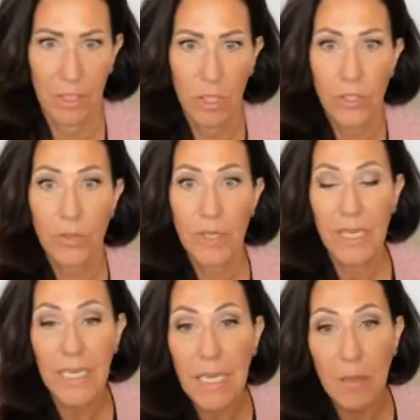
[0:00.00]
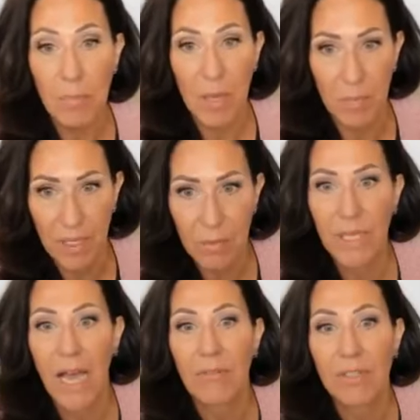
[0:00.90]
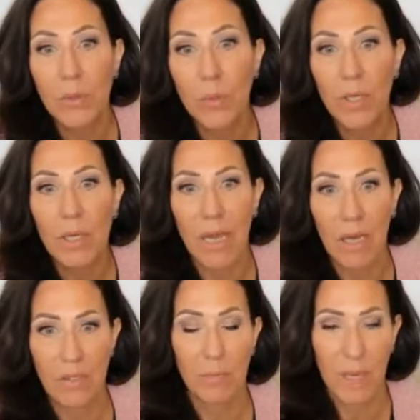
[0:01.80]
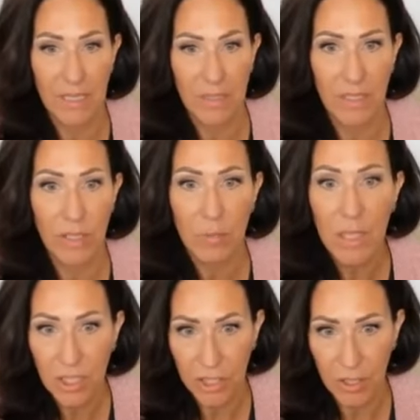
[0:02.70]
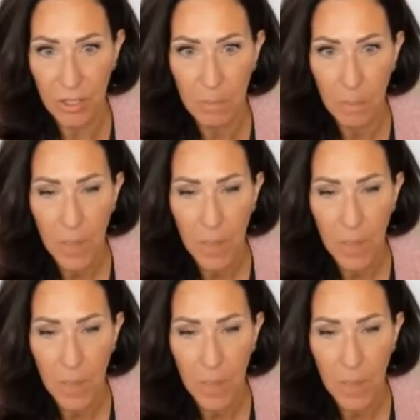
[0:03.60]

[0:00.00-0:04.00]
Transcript: So you can eat pumpkin without having to worry about spikes in your blood sugar.